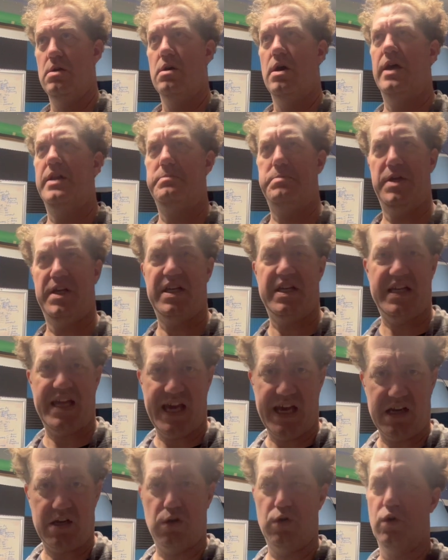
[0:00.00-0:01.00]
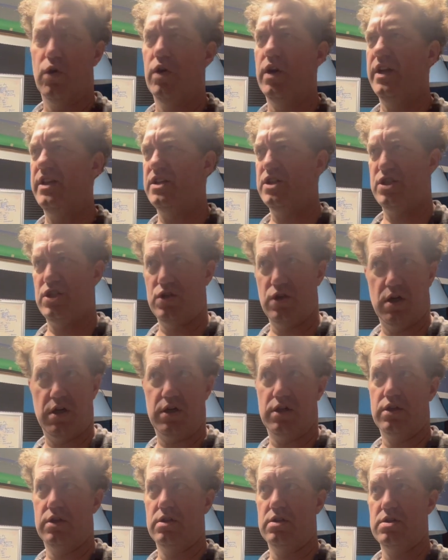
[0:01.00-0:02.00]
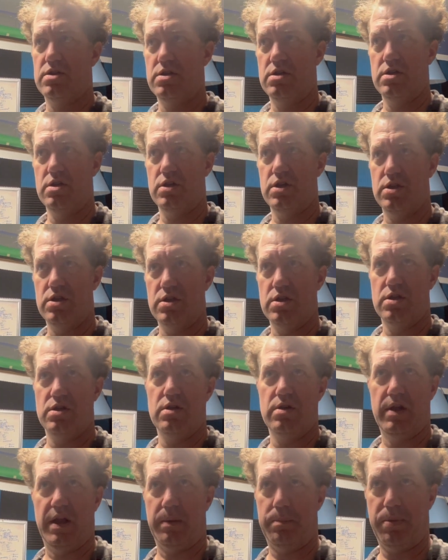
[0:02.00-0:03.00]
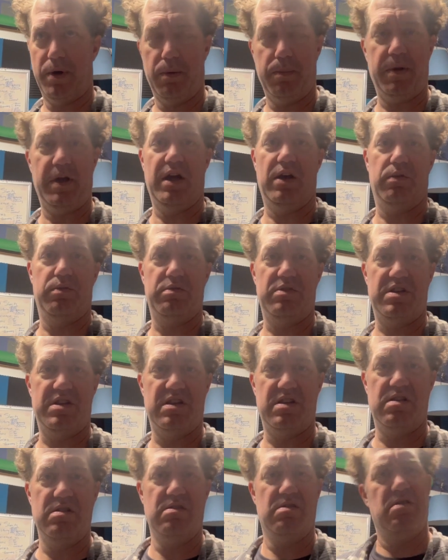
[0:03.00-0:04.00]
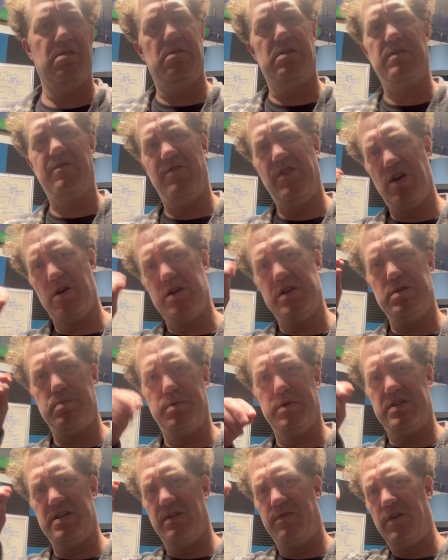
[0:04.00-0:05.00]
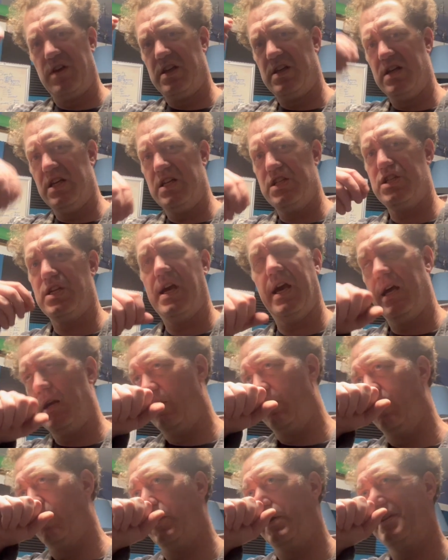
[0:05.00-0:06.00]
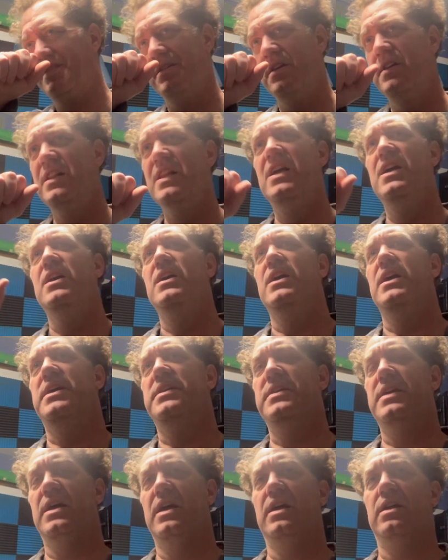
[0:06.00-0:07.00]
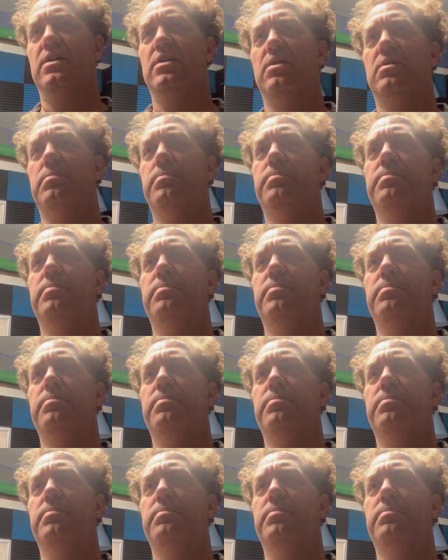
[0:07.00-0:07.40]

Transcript: I'd pick a category and just start like pumping out very specific niche categories and then